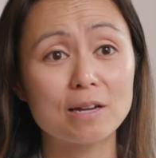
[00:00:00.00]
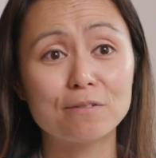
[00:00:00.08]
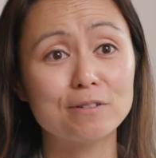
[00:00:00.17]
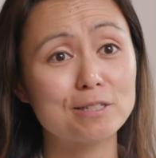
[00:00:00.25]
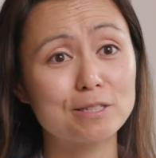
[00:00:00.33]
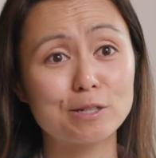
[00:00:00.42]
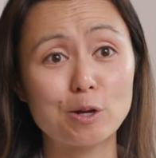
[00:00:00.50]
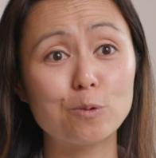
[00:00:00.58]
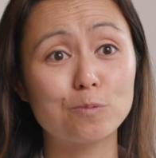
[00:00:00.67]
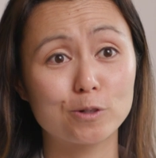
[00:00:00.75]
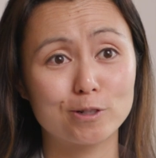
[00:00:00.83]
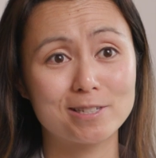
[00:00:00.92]
definitely still
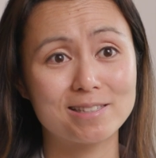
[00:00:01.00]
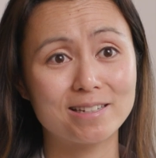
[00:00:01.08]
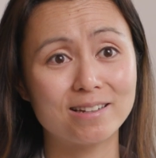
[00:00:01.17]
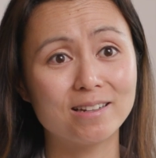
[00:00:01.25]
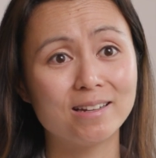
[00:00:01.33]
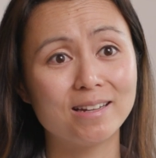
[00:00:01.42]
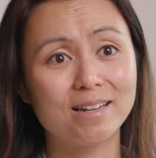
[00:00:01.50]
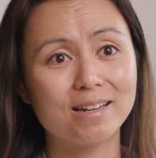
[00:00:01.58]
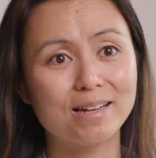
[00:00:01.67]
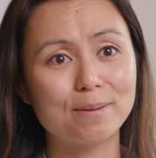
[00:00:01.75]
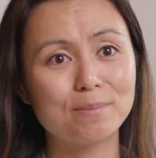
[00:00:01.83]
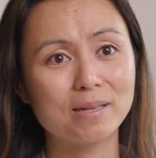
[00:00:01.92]
hope for Krista
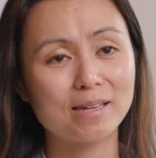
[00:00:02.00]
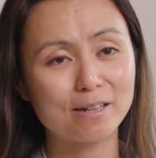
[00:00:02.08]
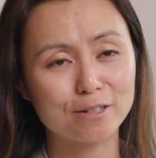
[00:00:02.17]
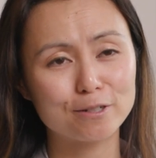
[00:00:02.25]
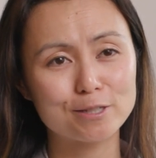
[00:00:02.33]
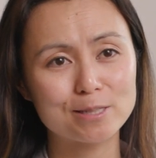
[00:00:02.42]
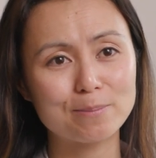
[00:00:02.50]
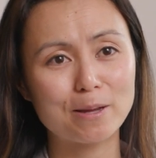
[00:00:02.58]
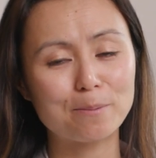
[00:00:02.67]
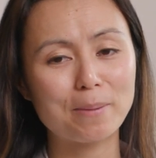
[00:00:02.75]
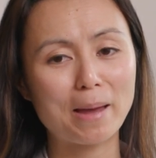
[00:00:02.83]
um, in getting her smell